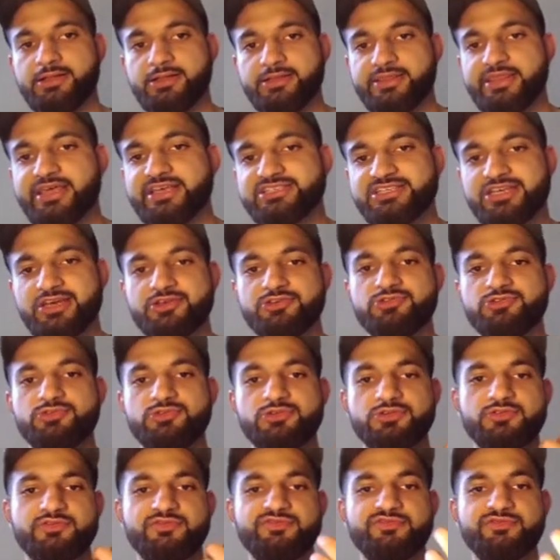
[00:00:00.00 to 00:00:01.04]
that's how you
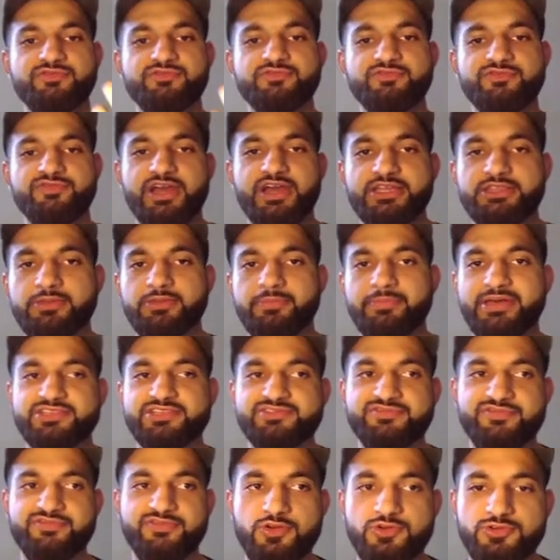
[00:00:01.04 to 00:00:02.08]
can find the
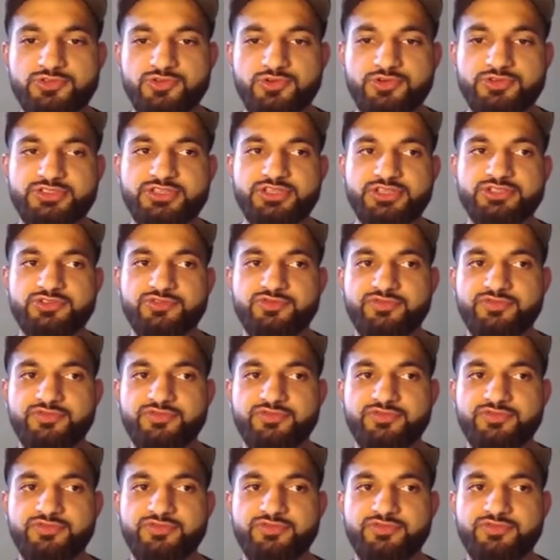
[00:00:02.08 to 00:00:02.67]
best follow sources.